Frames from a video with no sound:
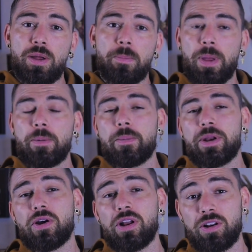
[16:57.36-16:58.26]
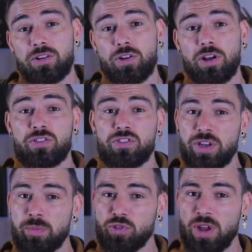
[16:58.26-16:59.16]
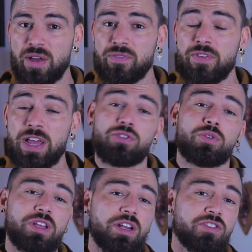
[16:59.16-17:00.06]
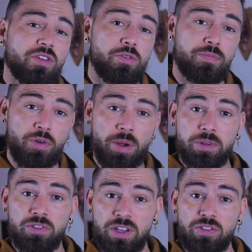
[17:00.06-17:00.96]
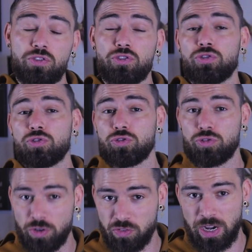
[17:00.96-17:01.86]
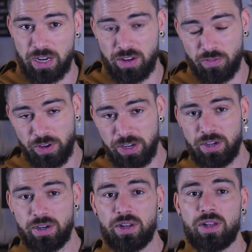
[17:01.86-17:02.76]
Peppermint oil does seem to have vasodilatory properties, just like caffeine.